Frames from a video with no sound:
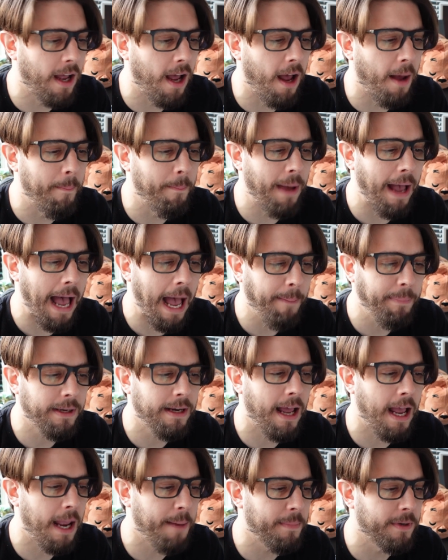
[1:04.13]
but
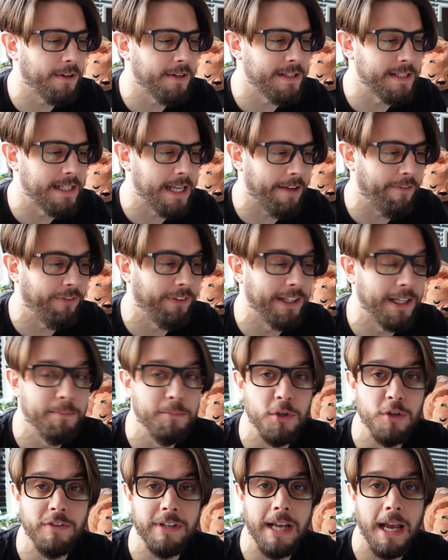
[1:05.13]
Oppenheimer is definitely a
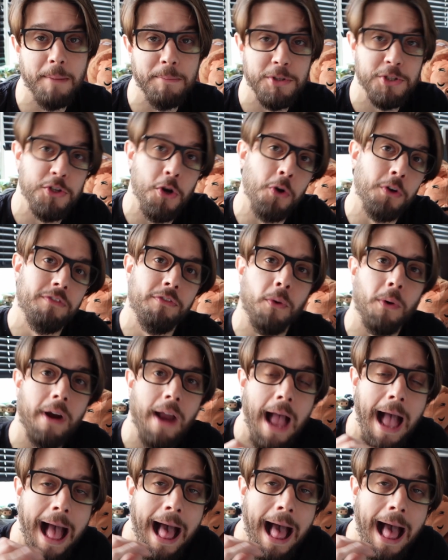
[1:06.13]
movie I'm stoked for.